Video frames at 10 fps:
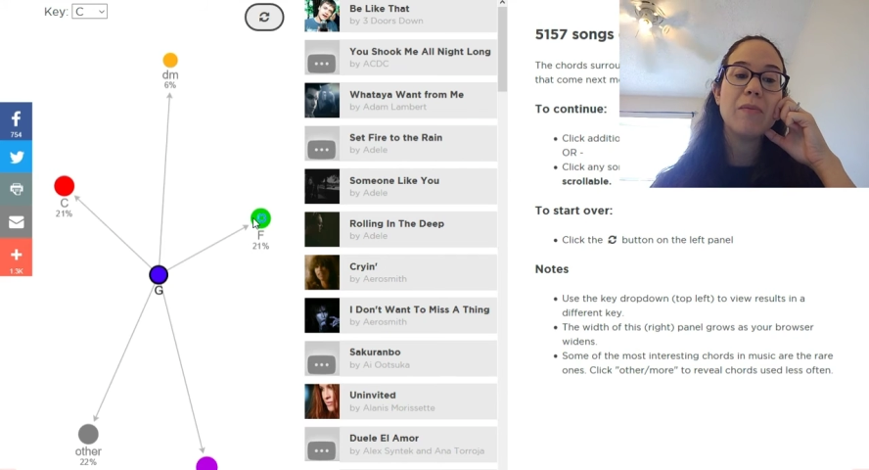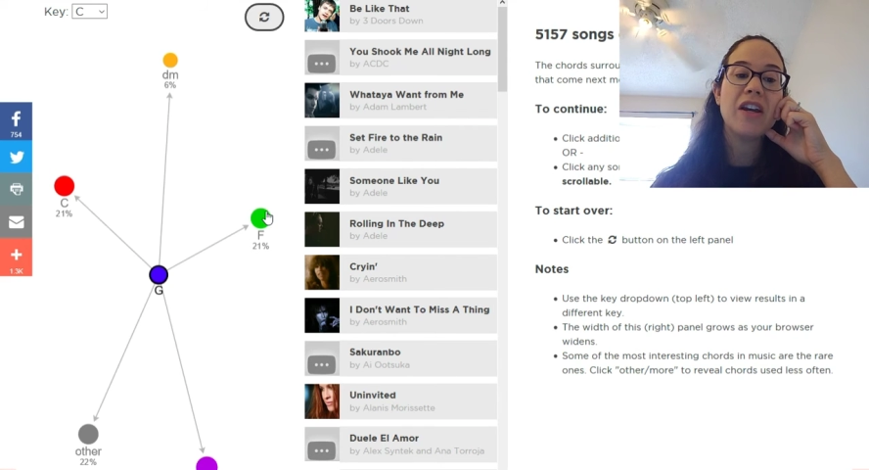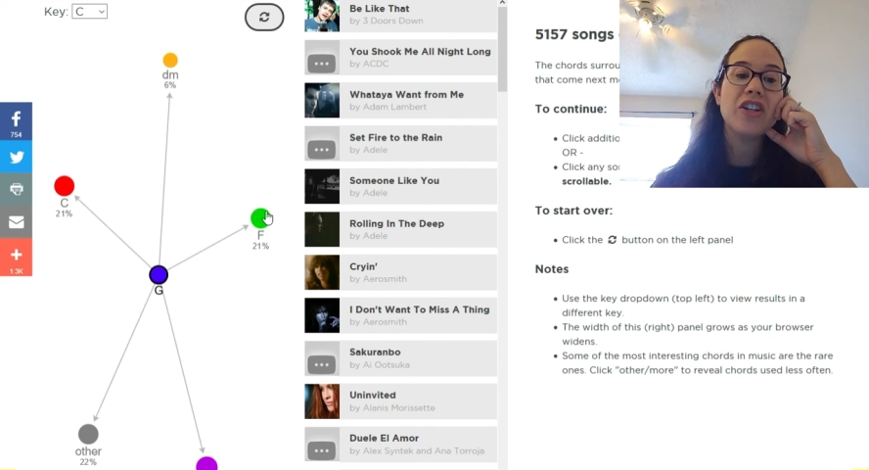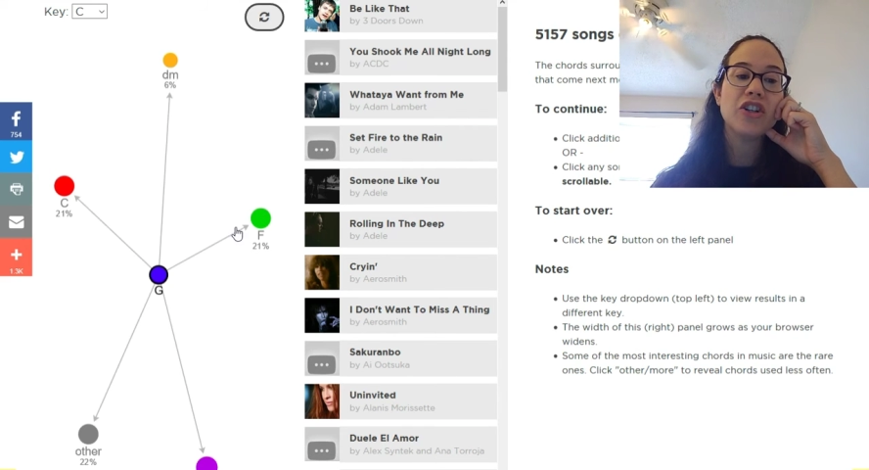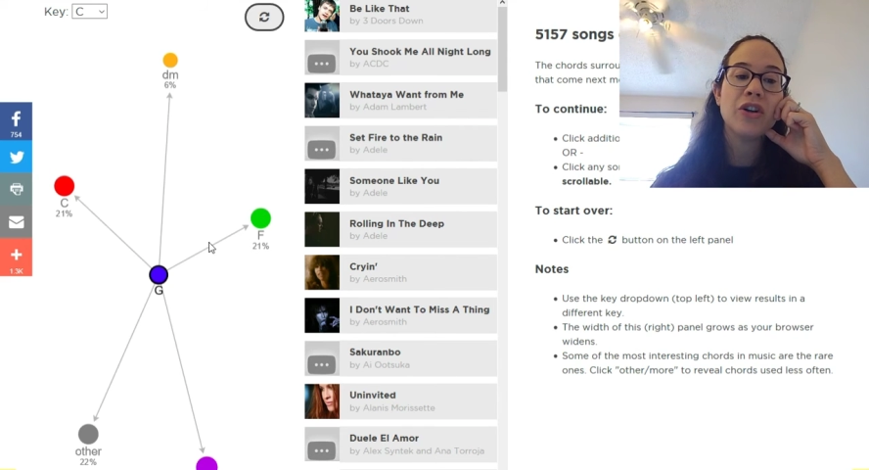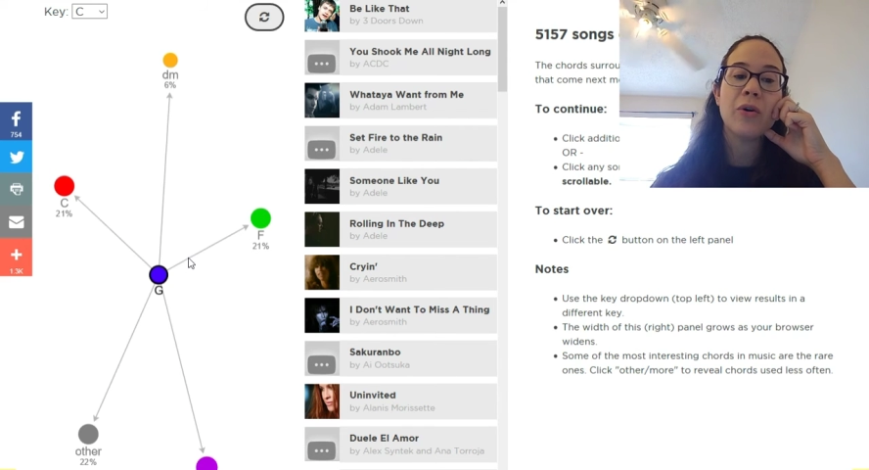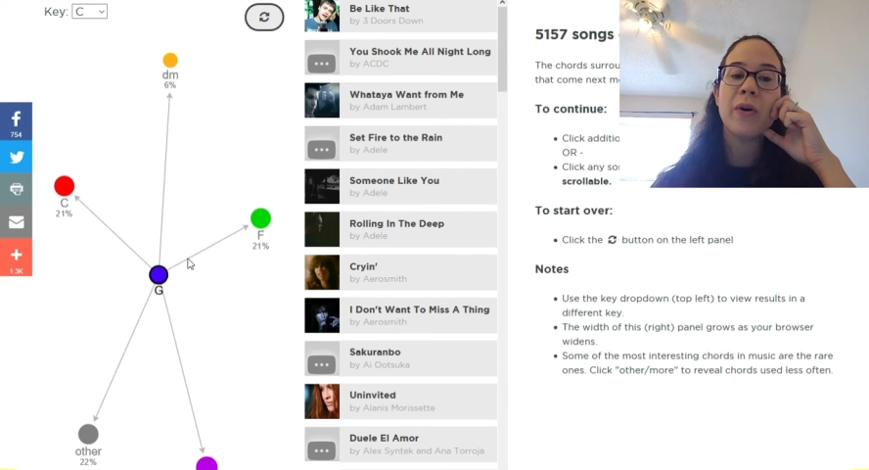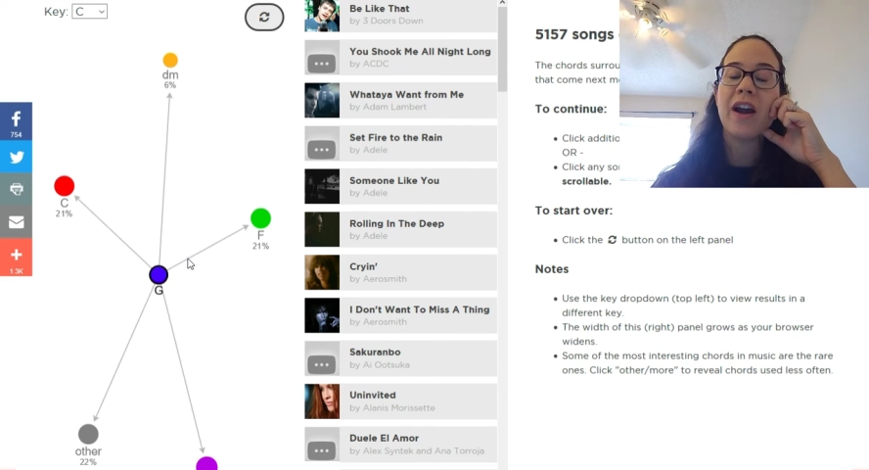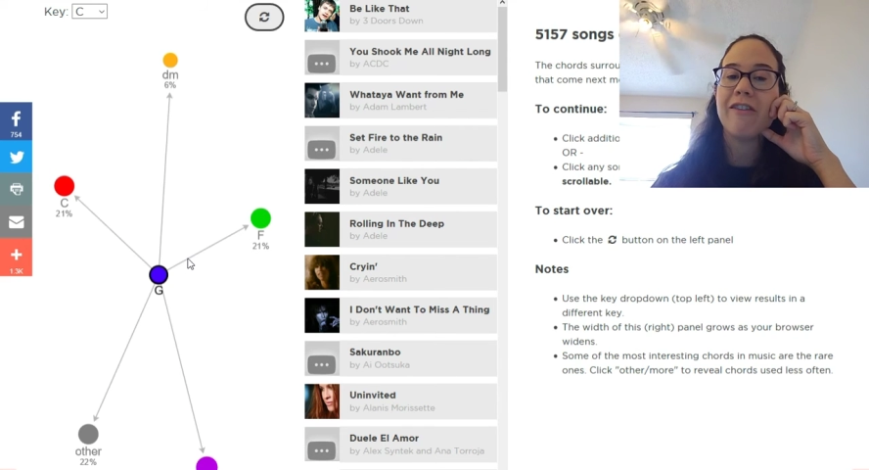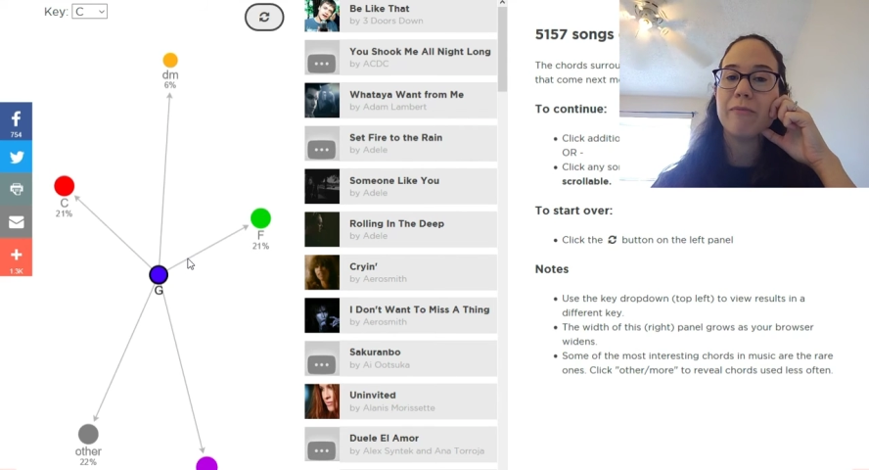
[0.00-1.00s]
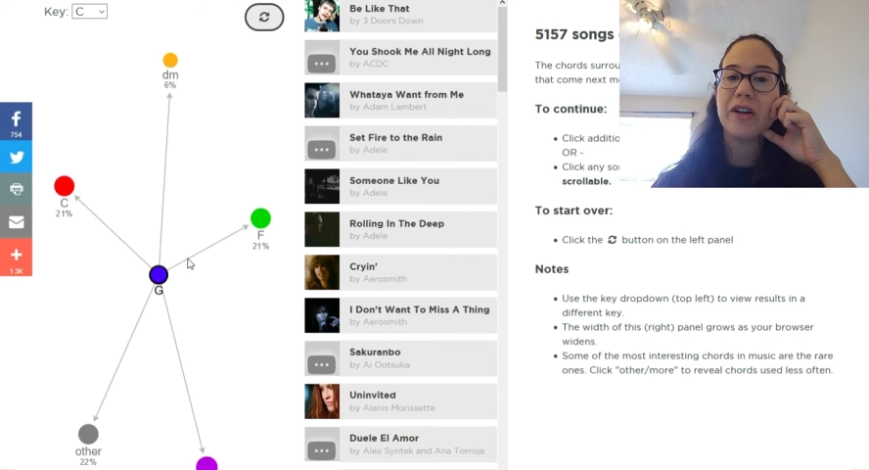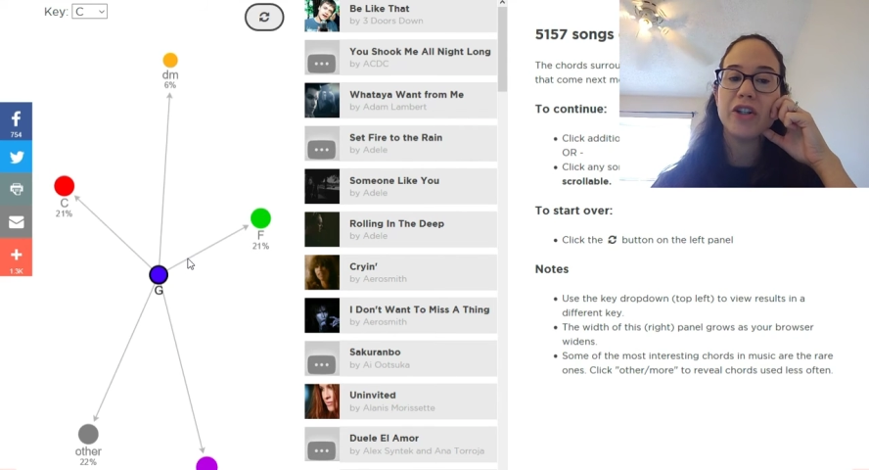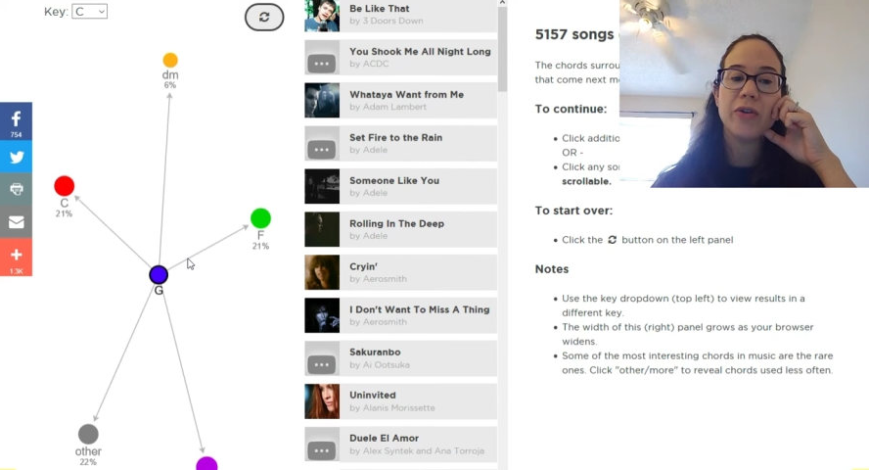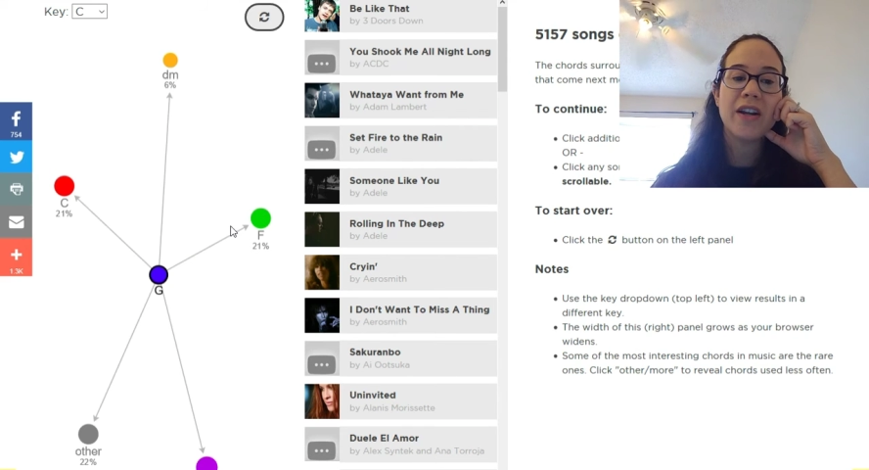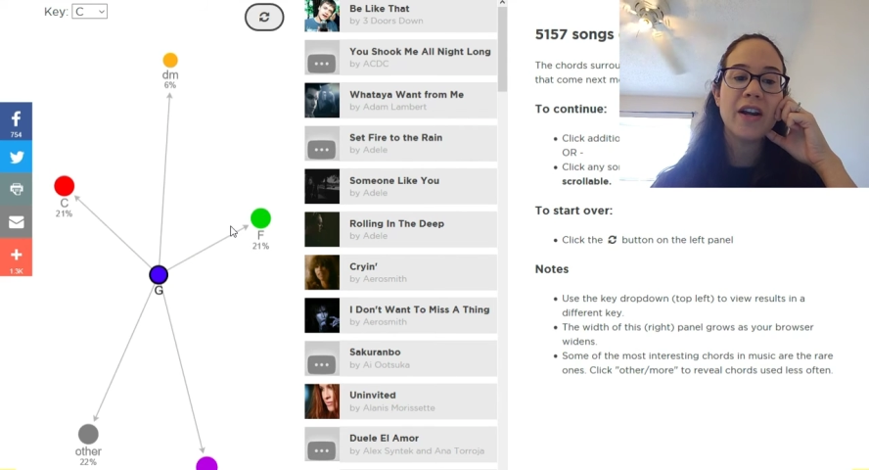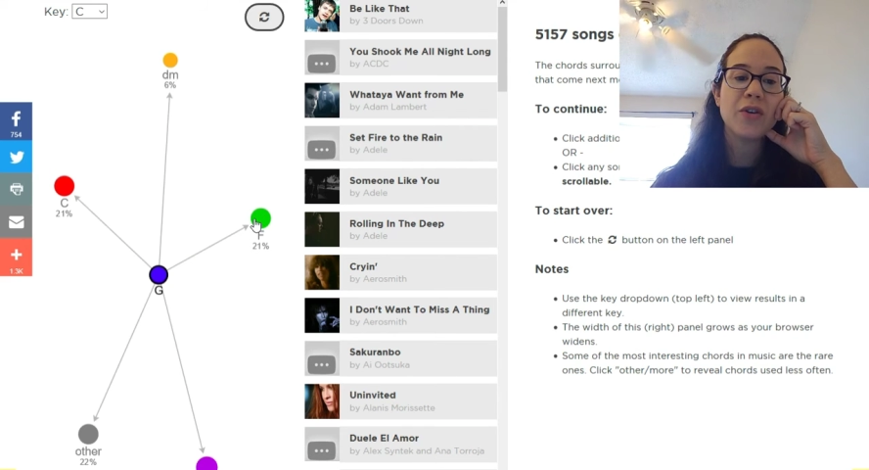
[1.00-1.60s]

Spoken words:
major or F major right now,